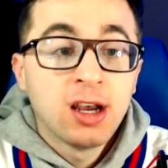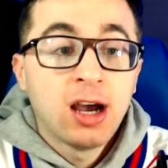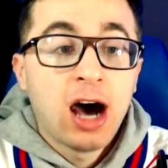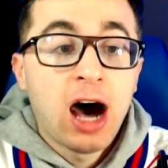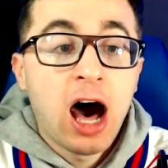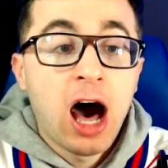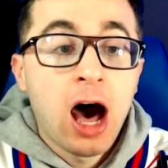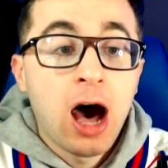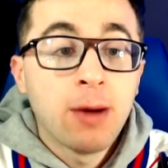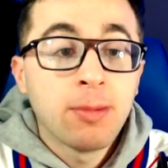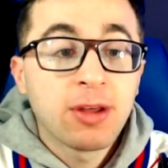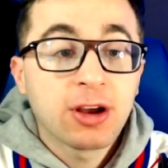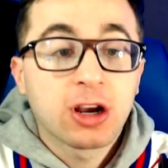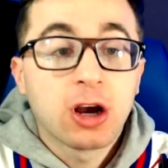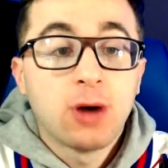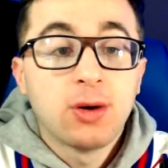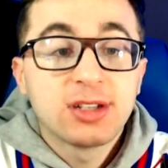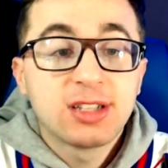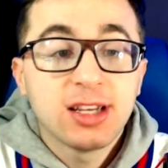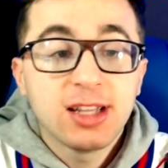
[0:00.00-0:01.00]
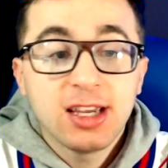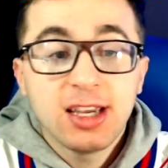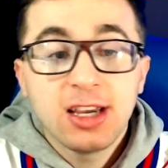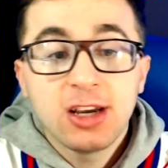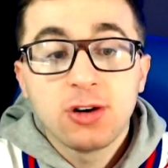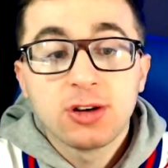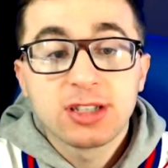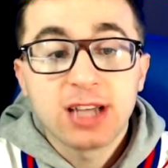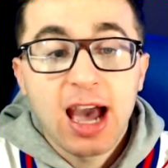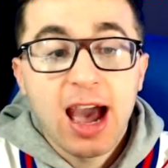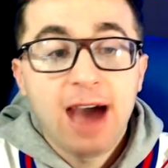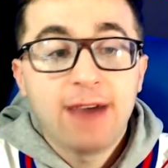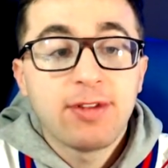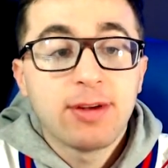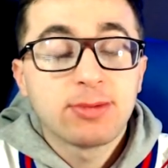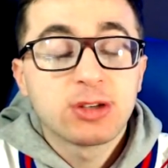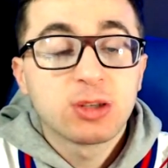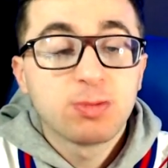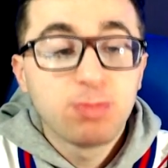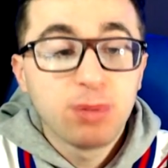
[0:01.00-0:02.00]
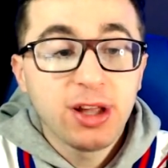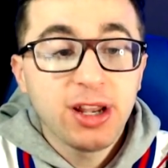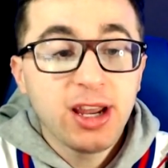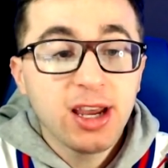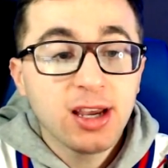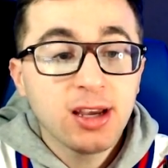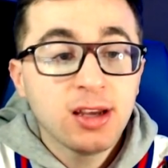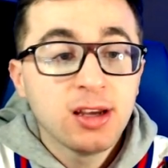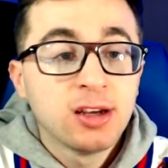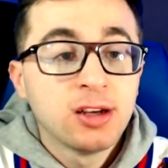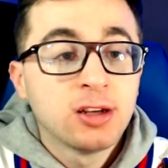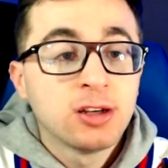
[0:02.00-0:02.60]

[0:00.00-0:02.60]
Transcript: They're going to the Eagles. I have them splitting.